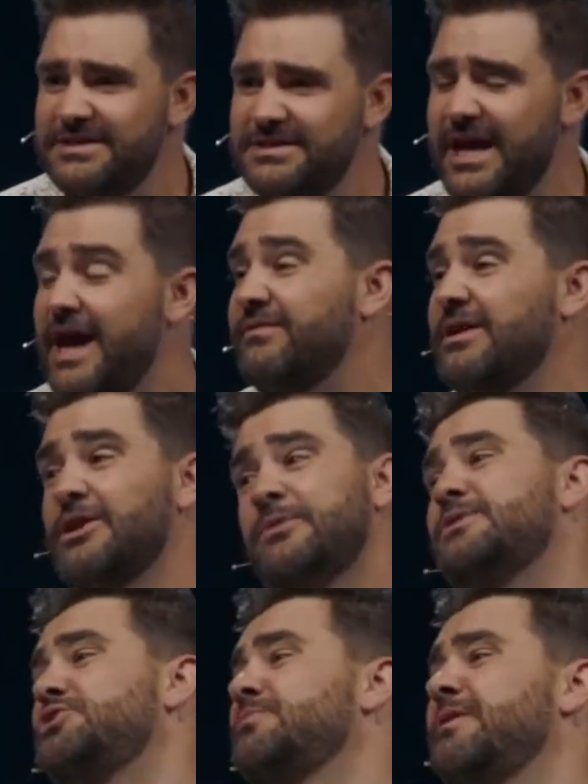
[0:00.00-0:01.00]
and having a little
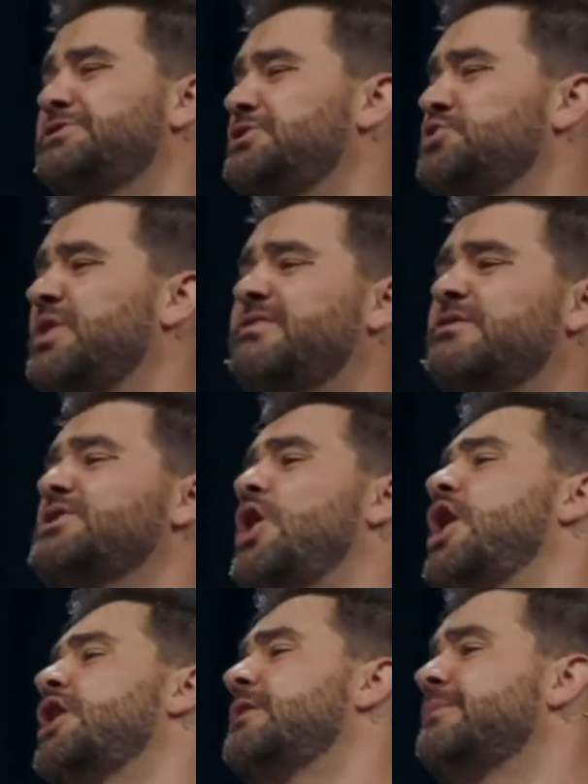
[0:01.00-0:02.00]
bit too much to drink, there's an
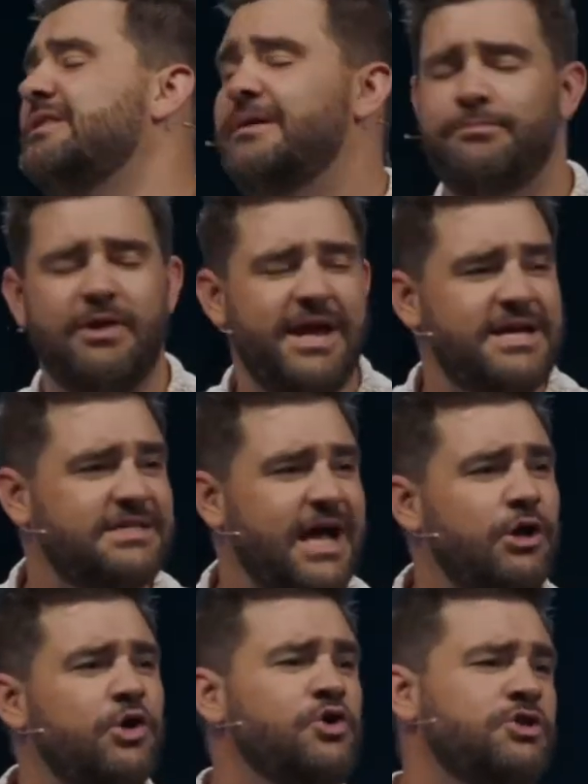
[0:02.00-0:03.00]
argument that breaks out.
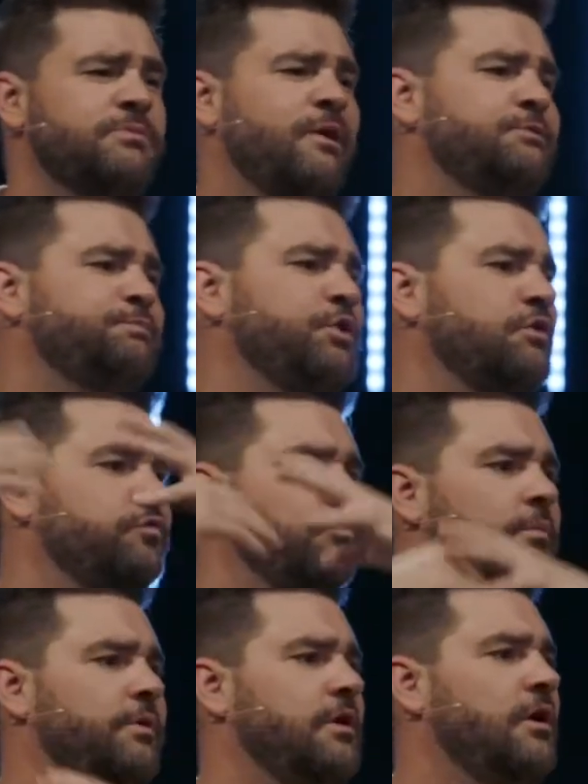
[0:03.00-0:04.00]
Who's the most beautiful
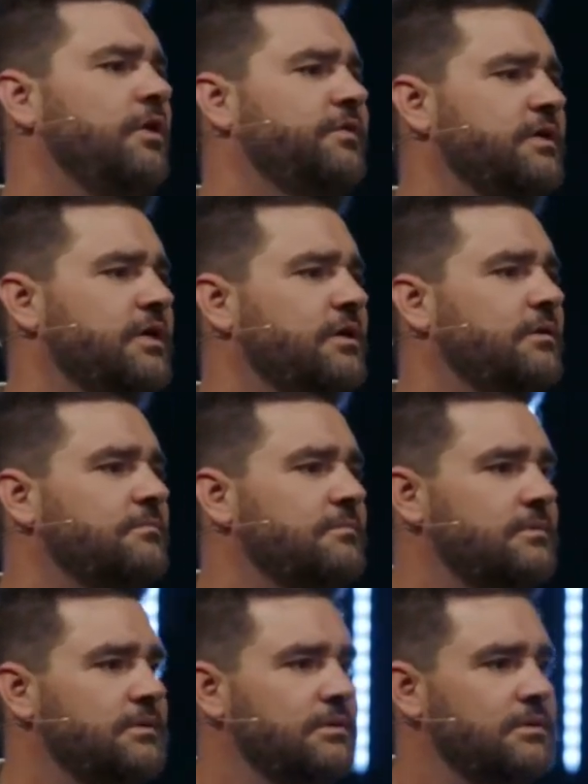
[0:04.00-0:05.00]
woman in all the kingdom?
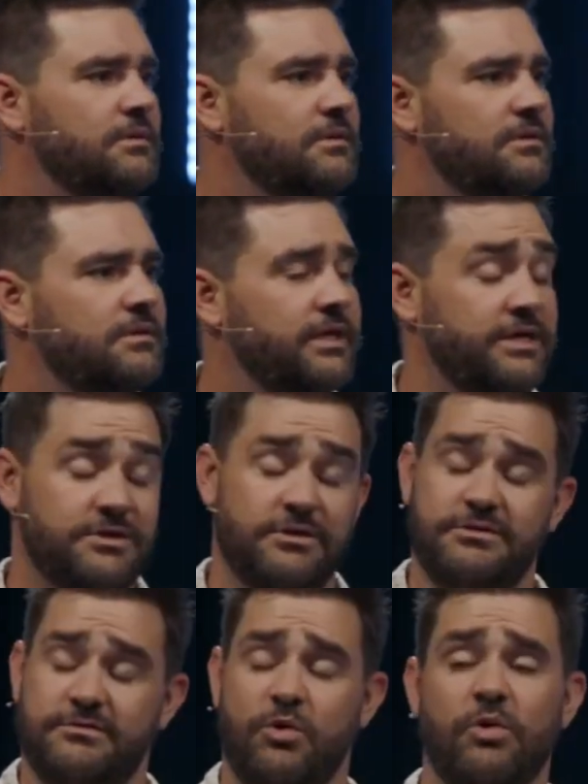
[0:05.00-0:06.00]
King Xerxes,
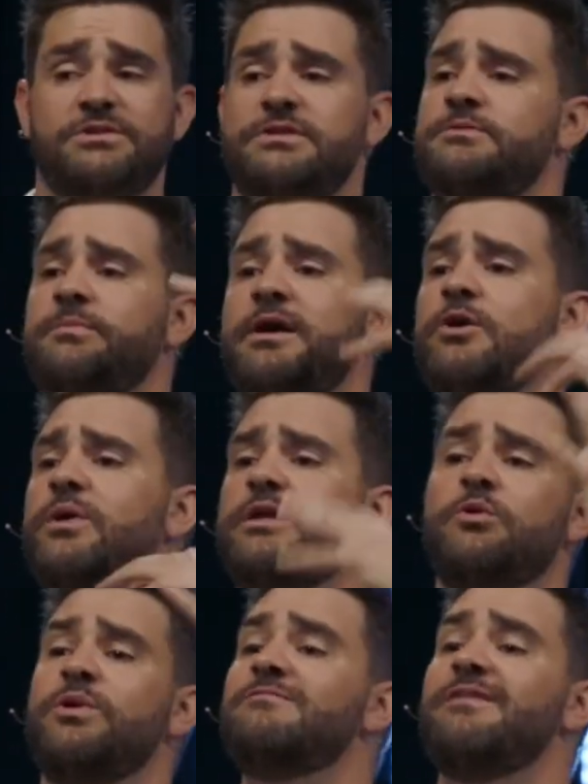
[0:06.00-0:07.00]
of course, it's my queen,
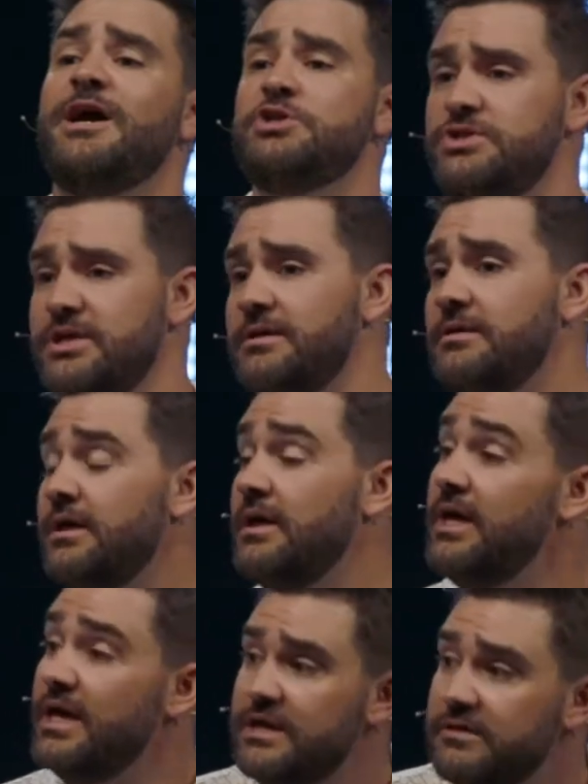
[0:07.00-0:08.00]
Queen Vashti.
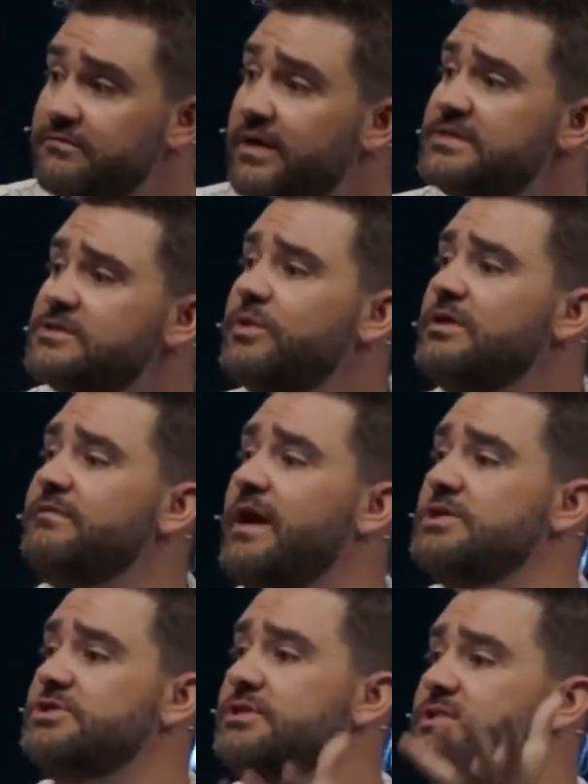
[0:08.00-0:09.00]
And he invites Queen
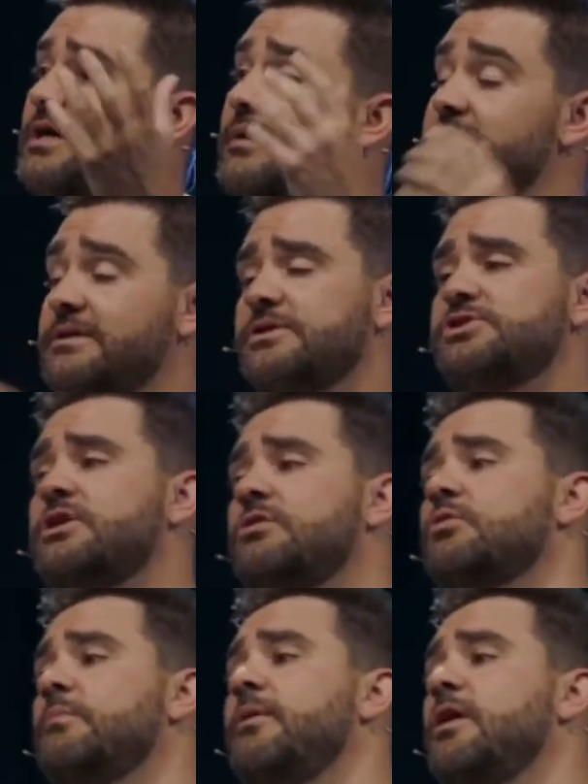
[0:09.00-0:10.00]
Vashti to come in because she
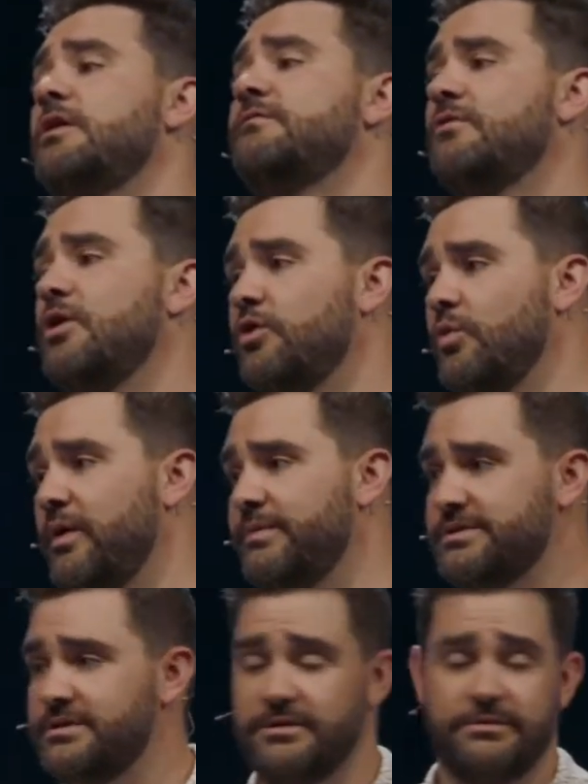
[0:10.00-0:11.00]
threw a party for all the women.
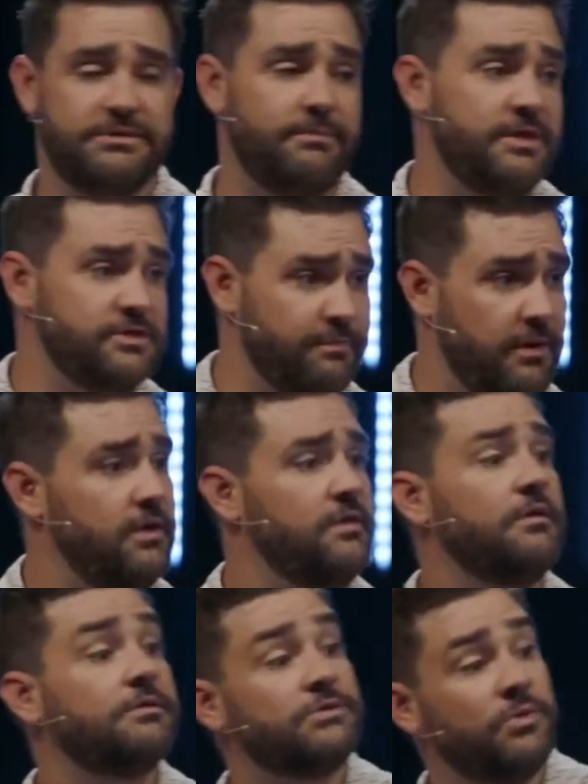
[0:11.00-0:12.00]
So there was a men's party,
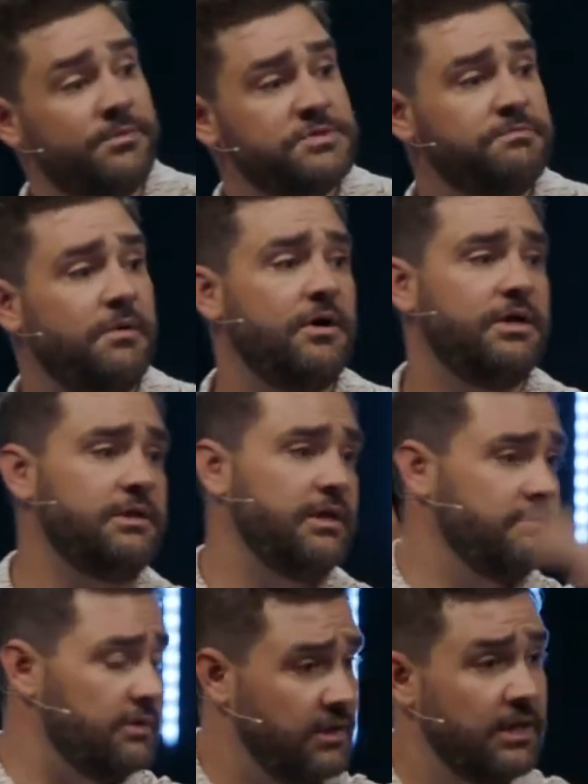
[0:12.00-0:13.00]
there was a women's party, and they
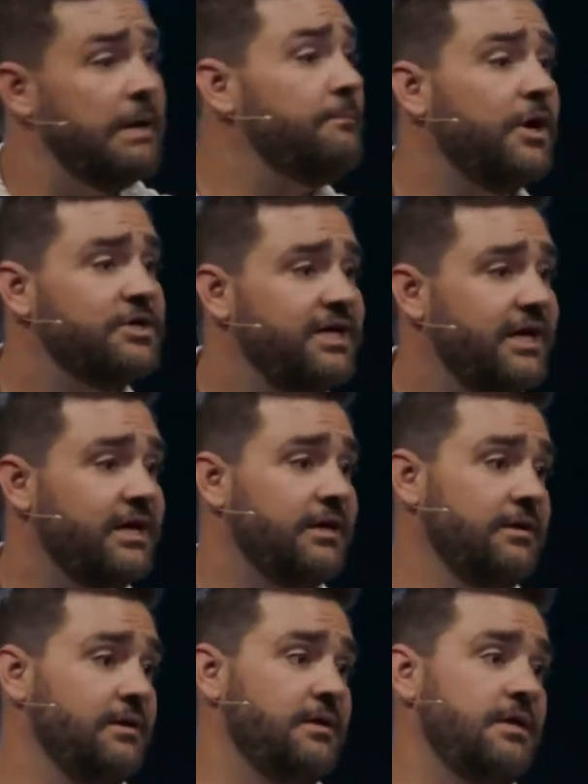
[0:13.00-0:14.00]
were
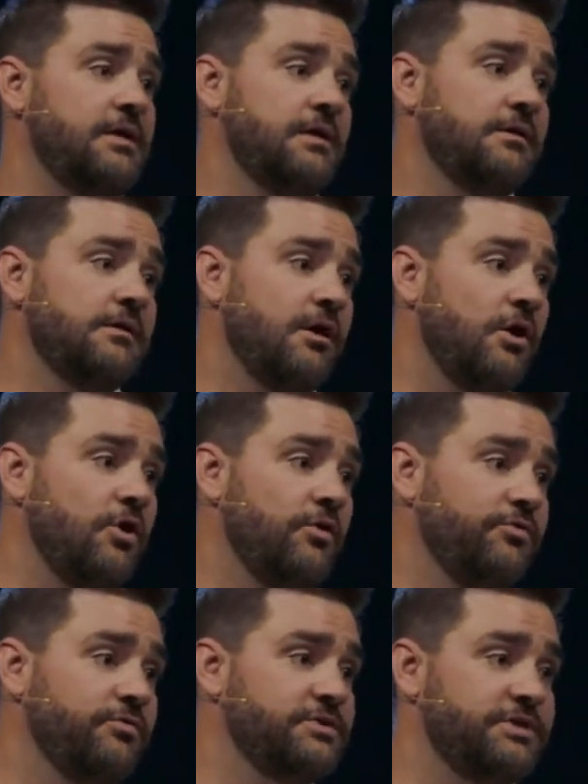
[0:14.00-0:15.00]
partying all
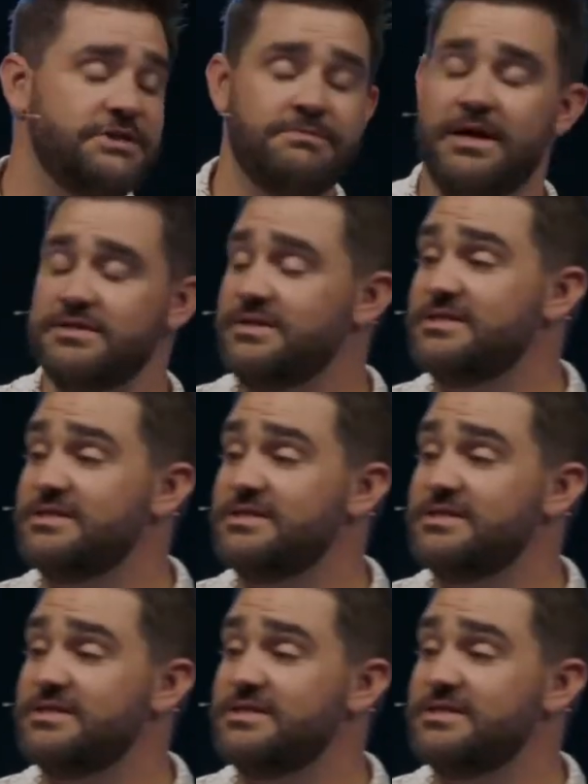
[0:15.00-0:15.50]
through 6 months. That's a